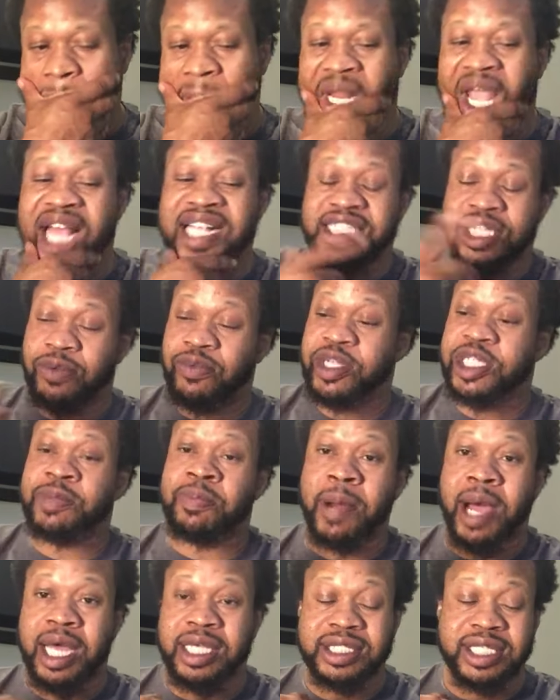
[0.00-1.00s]
as he
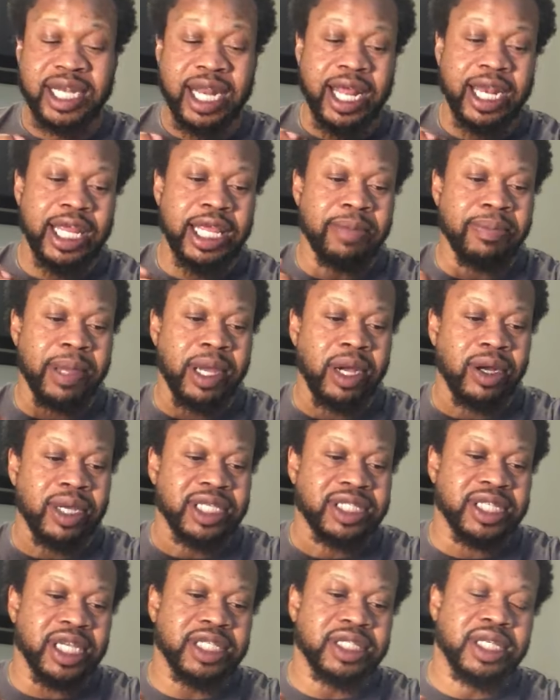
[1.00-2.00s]
responds to that email. He
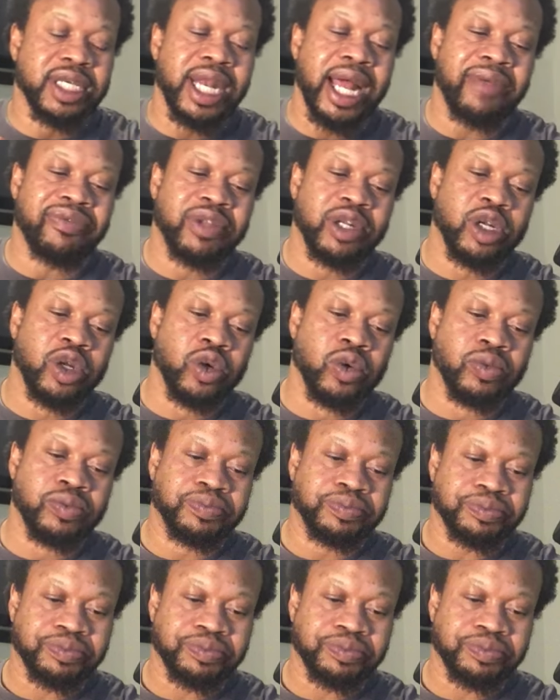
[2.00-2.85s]
says, good afternoon.